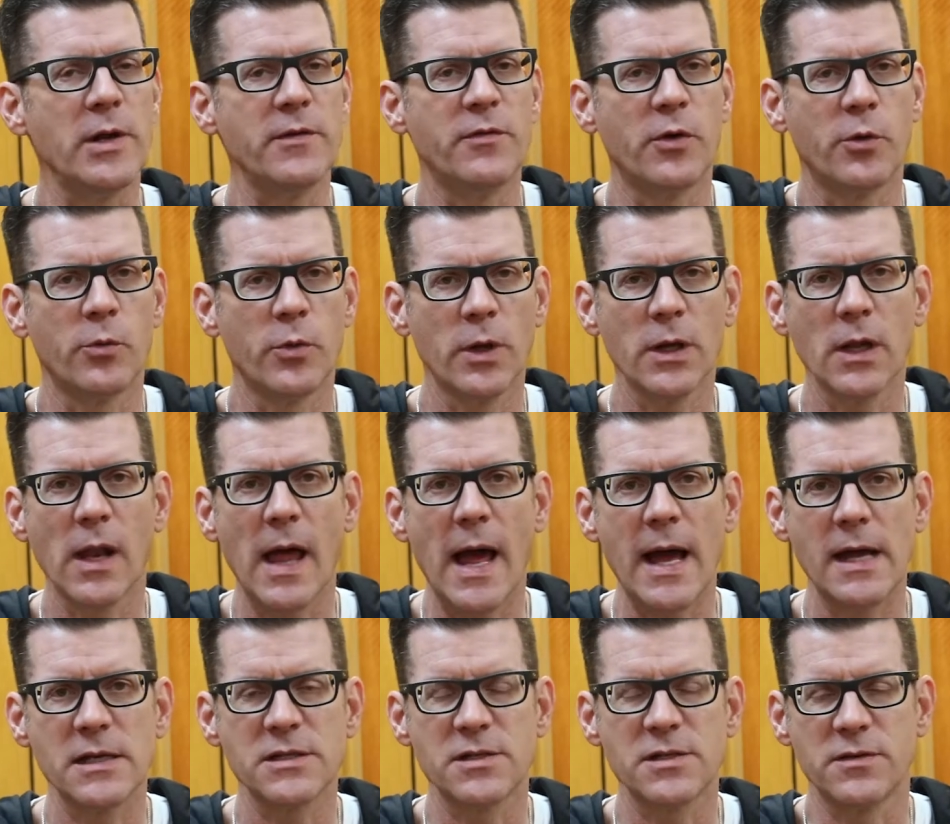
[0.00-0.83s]
even
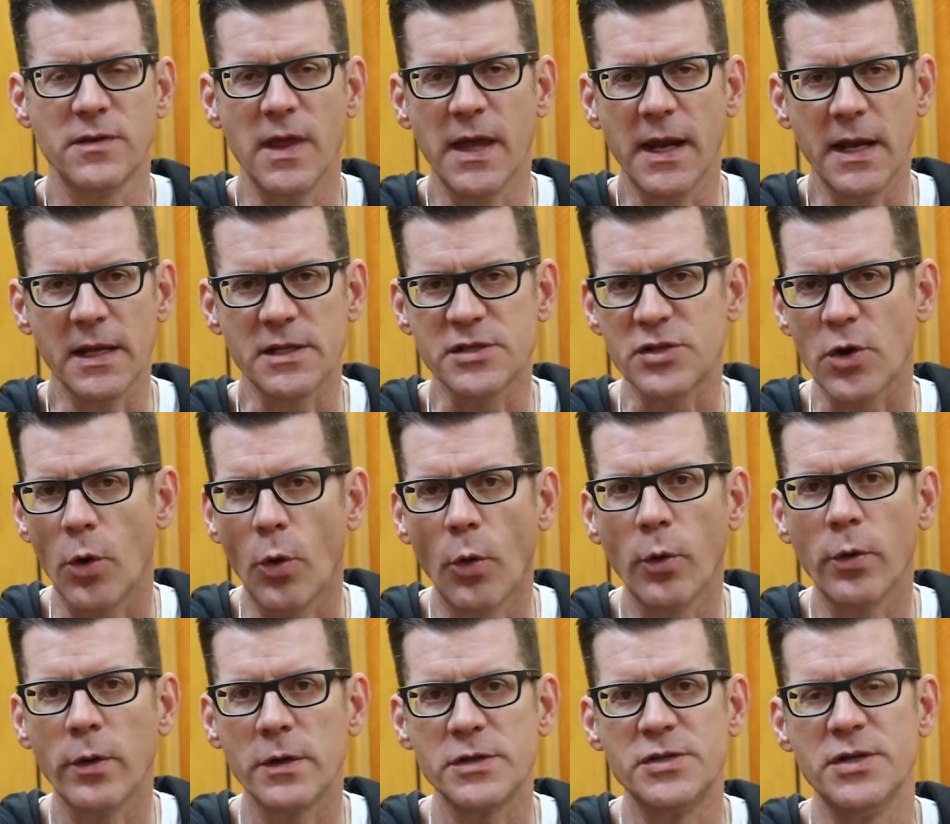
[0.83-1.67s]
realize that its
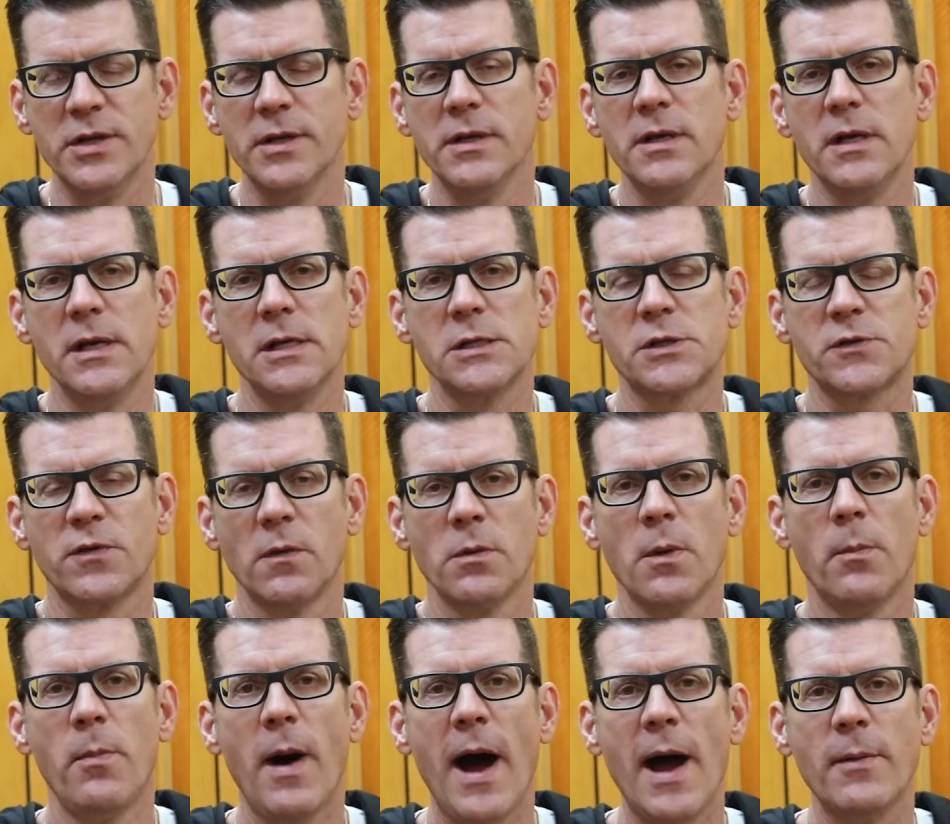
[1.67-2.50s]
origin is from the
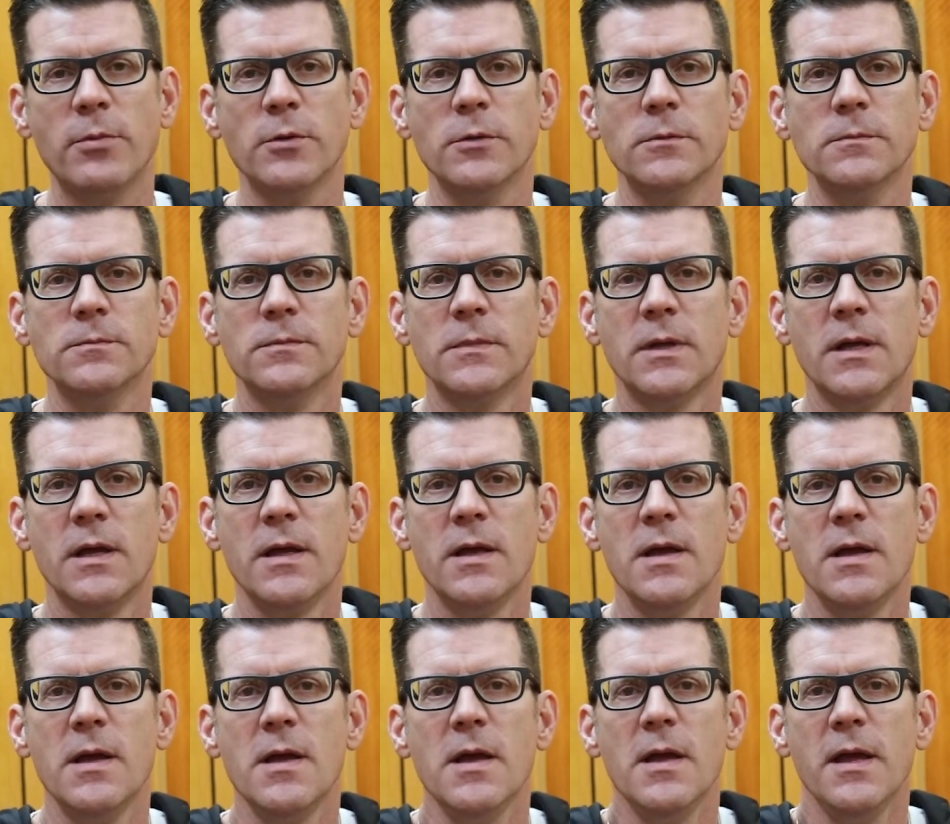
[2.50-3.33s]
Bible.
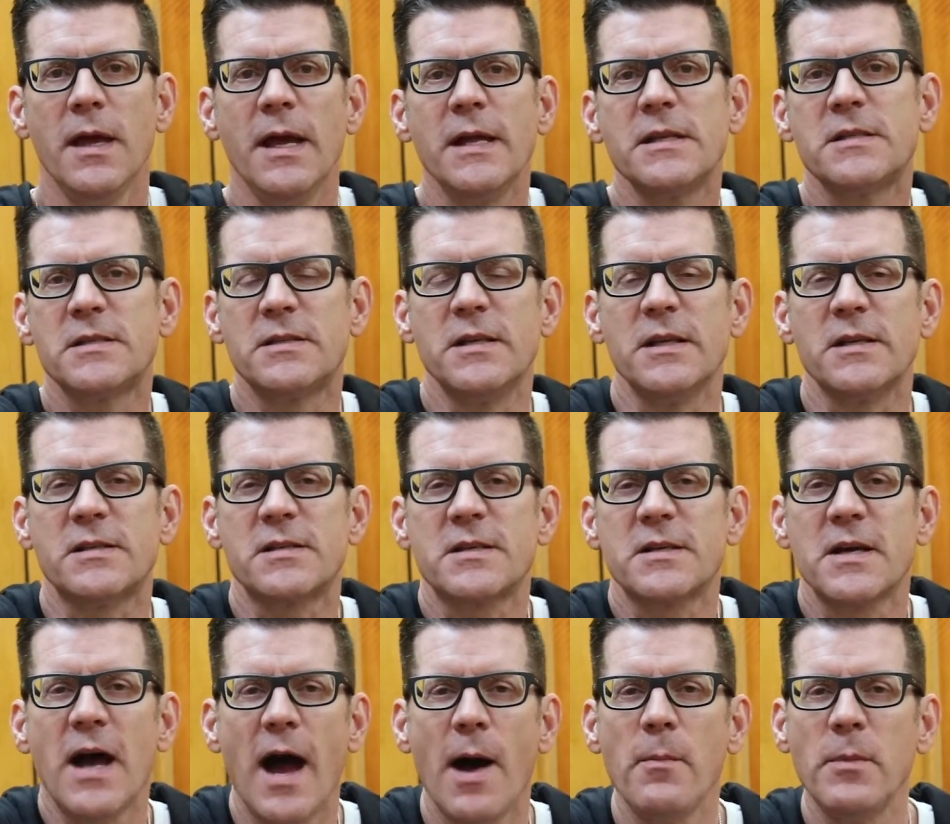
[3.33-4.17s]
It's this
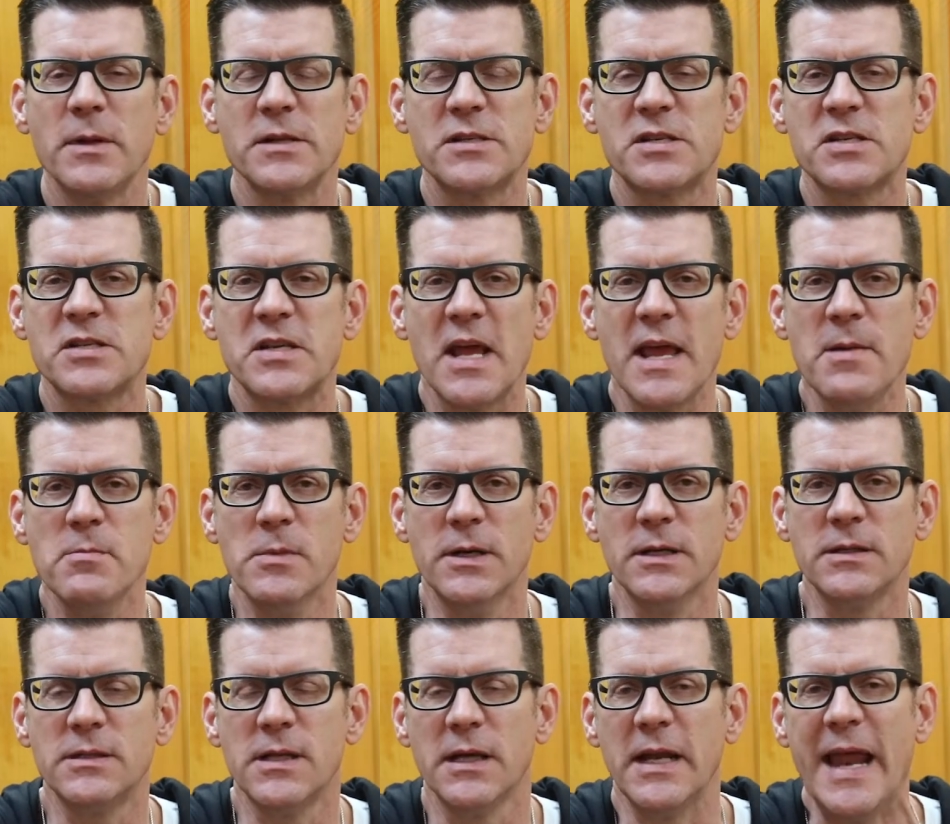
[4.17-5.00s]
common
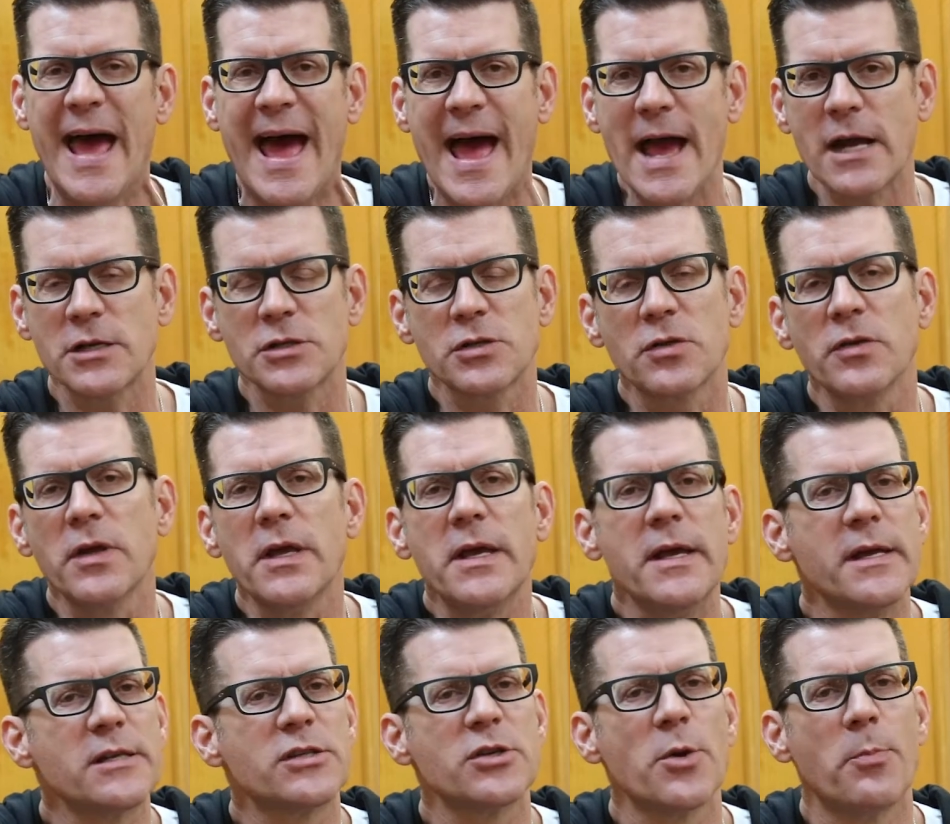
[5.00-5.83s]
statement that actually
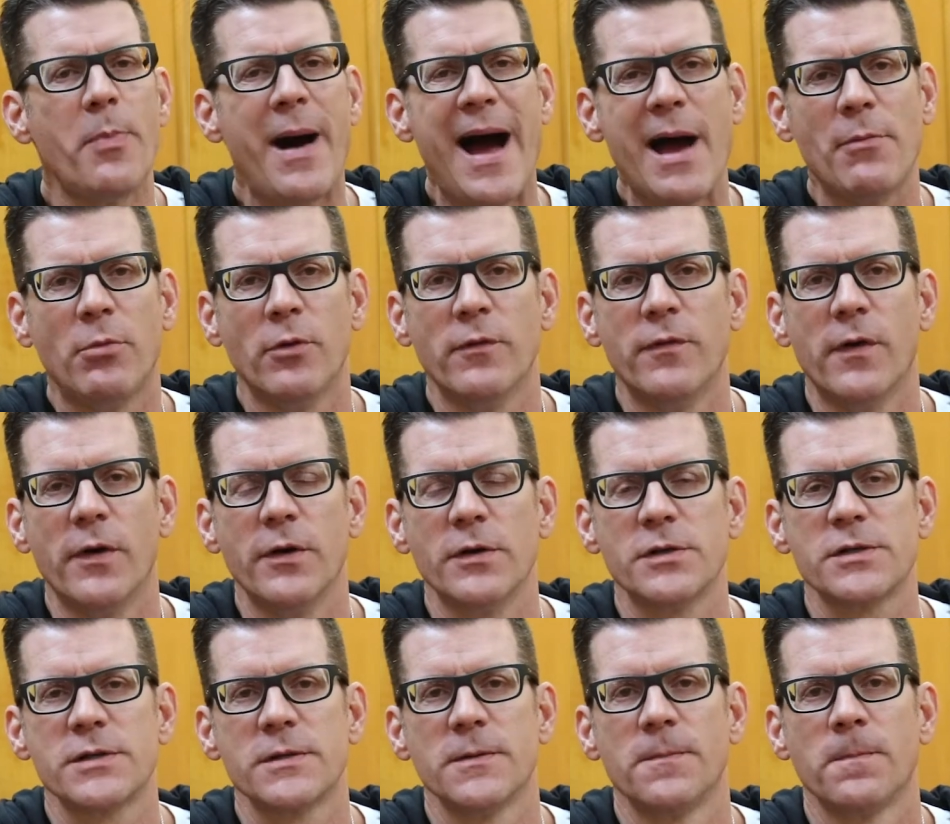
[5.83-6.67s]
is a Bible
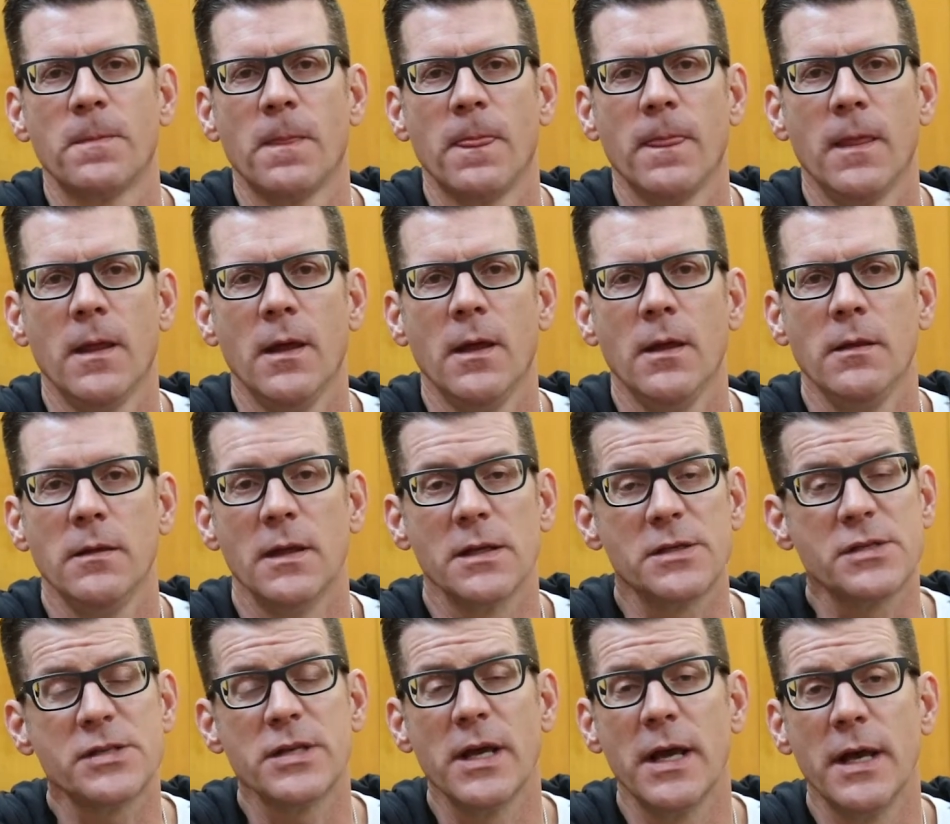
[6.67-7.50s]
verse that
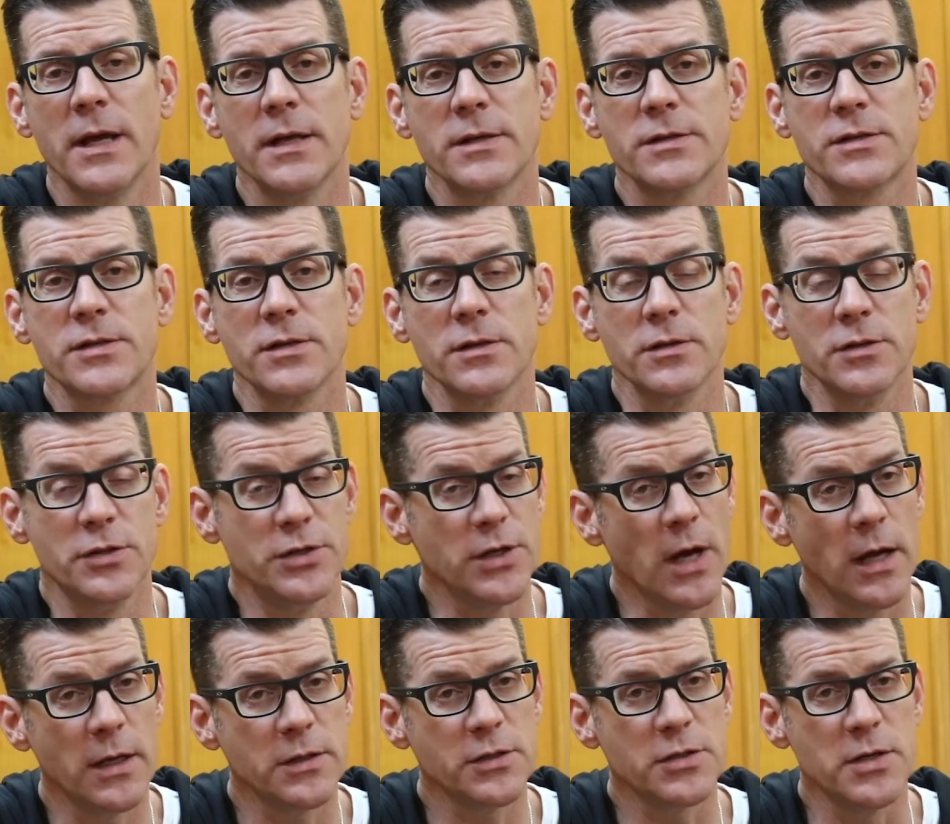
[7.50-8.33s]
says,
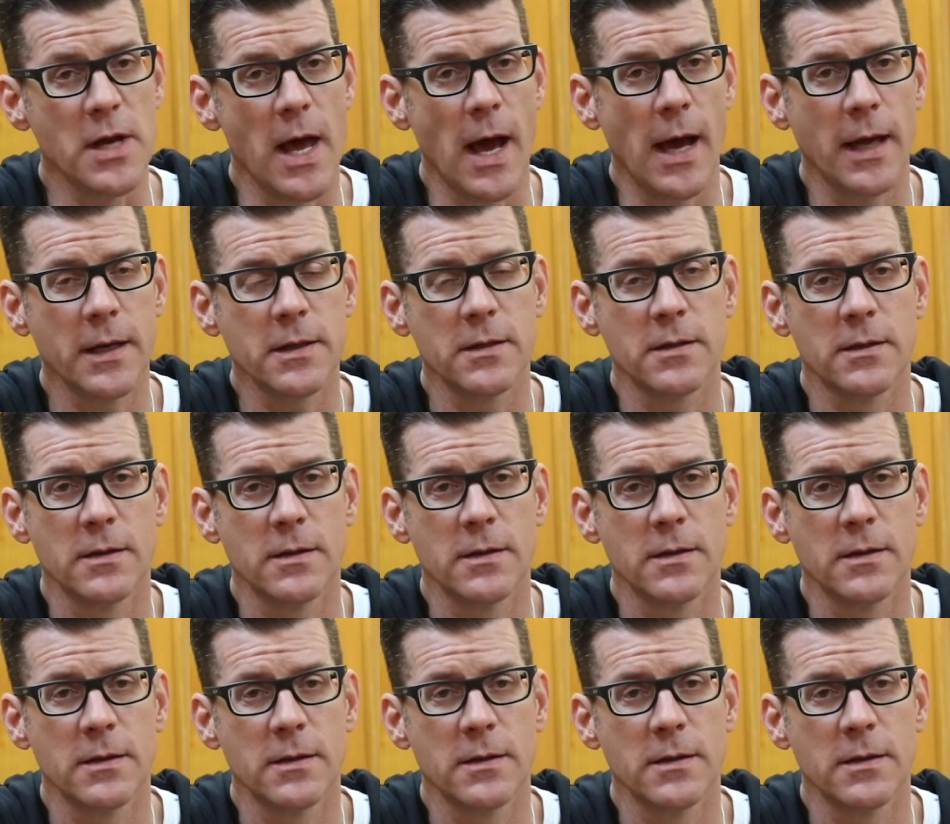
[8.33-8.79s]
"Judge not,